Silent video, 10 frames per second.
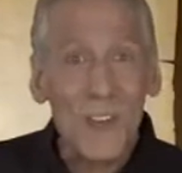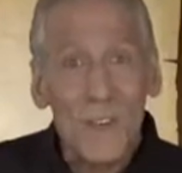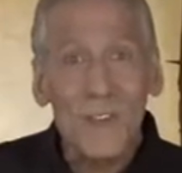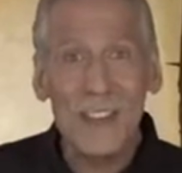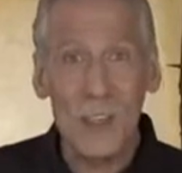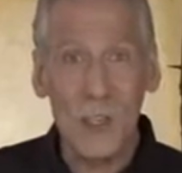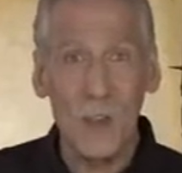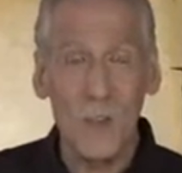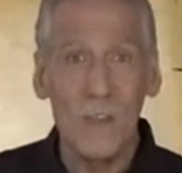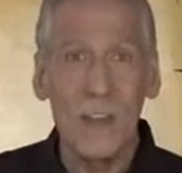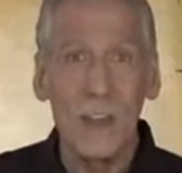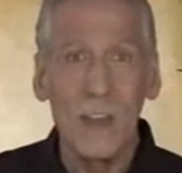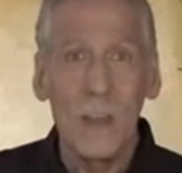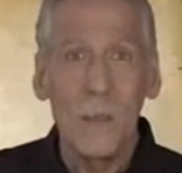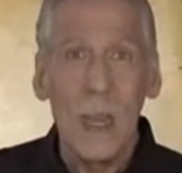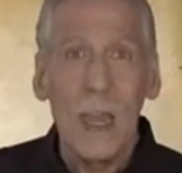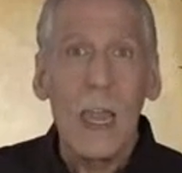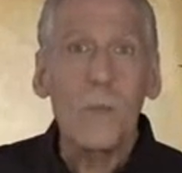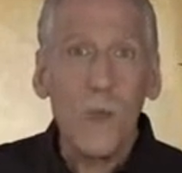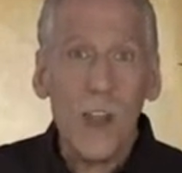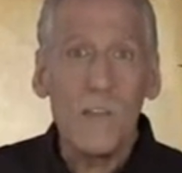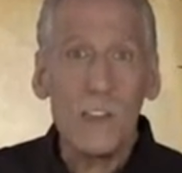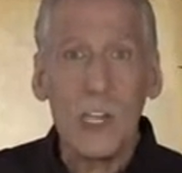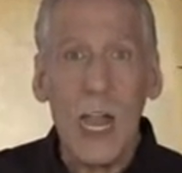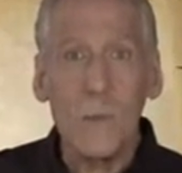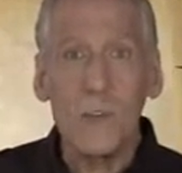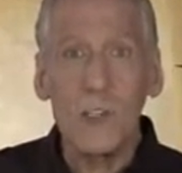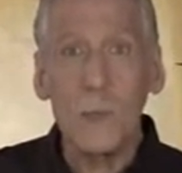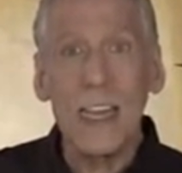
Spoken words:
But who is this servant? In previous chapters,